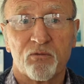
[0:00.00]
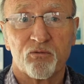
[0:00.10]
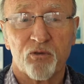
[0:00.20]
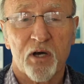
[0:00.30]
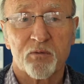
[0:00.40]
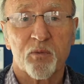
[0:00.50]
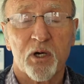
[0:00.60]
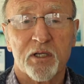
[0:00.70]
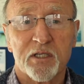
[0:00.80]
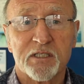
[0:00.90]
run
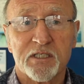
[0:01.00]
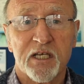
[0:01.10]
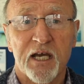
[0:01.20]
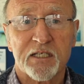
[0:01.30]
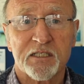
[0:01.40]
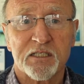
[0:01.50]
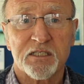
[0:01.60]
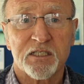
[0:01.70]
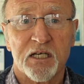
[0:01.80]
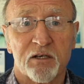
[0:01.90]
by this gas
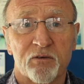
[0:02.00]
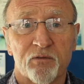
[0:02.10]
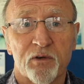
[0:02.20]
itself.